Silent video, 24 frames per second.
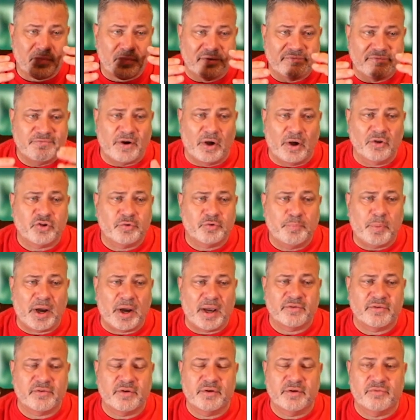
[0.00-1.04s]
False
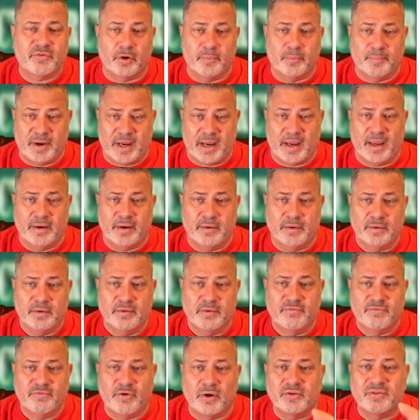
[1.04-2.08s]
positives are bad.
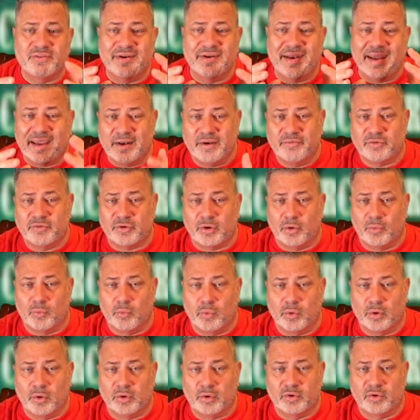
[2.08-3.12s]
False negatives are
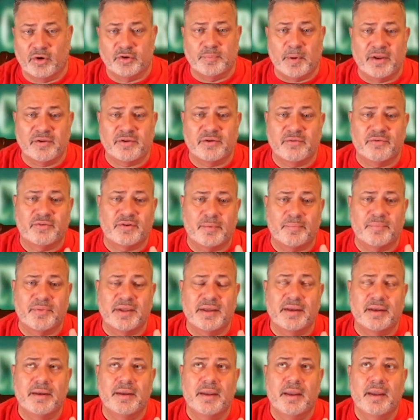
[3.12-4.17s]
worse. False positives,
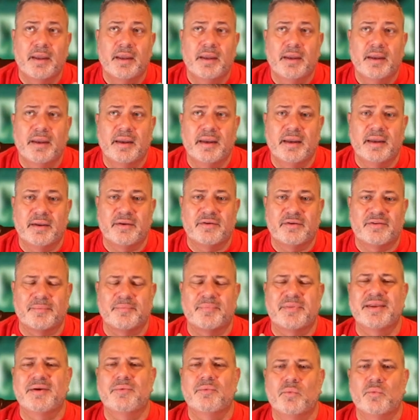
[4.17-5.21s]
something
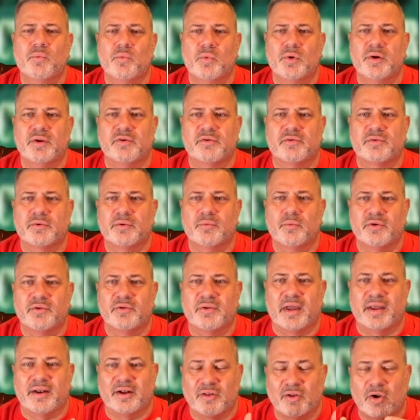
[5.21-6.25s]
something was, was
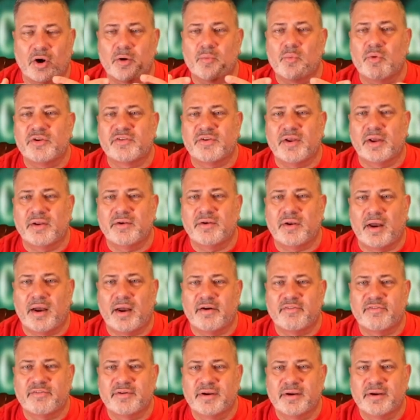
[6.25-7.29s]
an alarm was sent off,
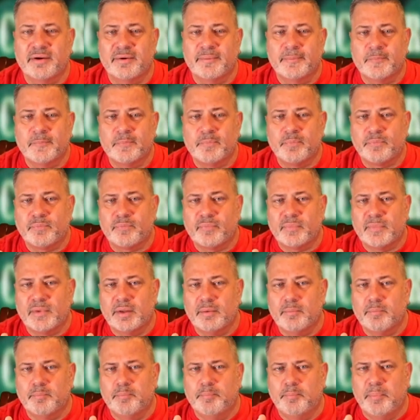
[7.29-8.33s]

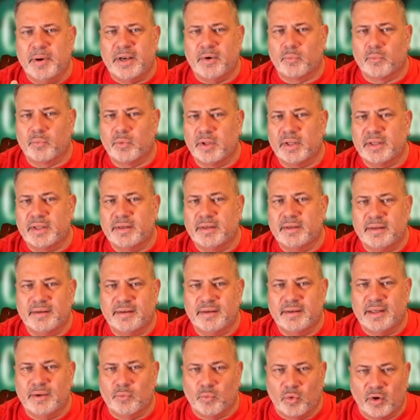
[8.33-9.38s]
but it really,
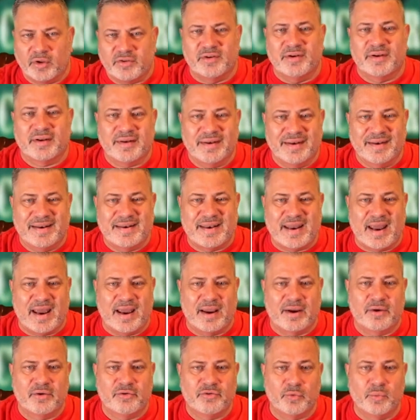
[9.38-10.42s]
it wasn't an
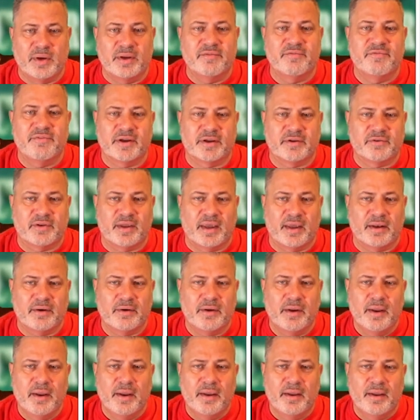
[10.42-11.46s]
attack, so we can fix that.
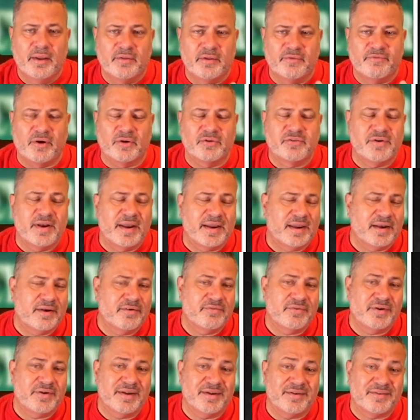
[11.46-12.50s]
The false negative
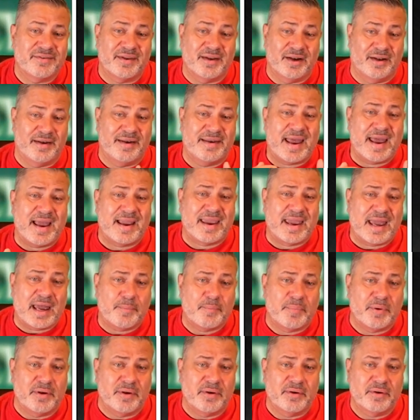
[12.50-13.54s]
is an attack
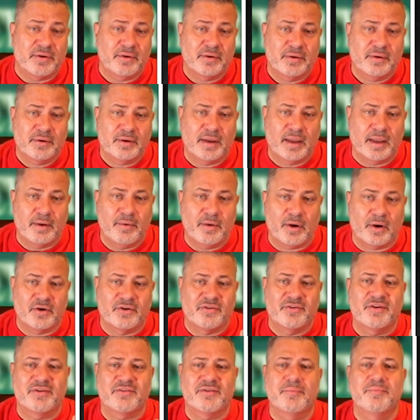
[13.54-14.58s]
happened and our
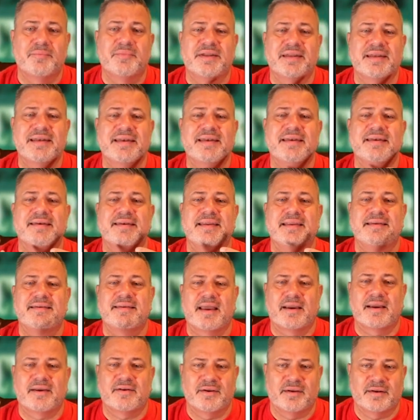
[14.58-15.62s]
system didn't
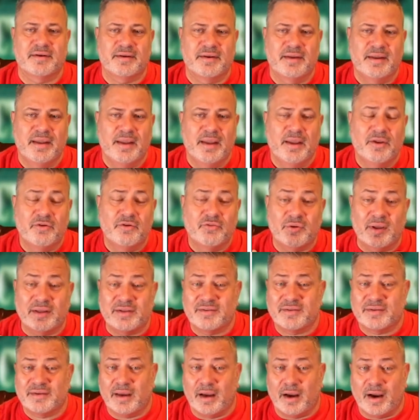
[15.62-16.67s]
detect it. So that's
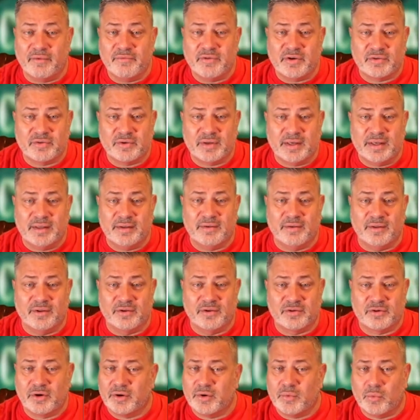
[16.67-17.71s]
obviously, in the
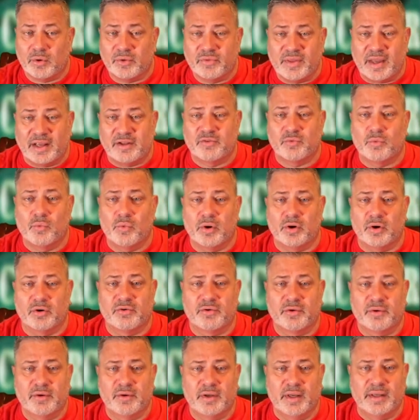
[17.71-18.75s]
security world, that's worse.
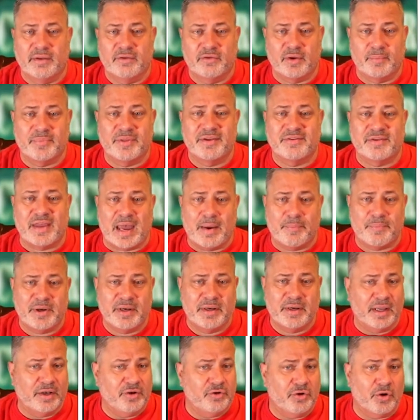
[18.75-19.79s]
It's, something's
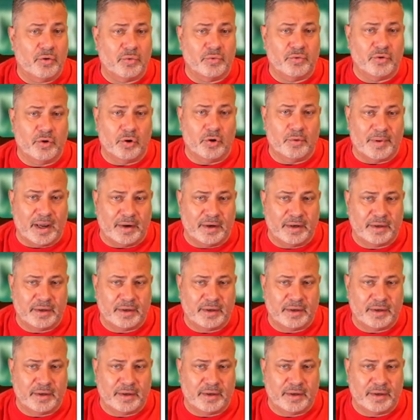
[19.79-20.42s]
happening and you don't know about it.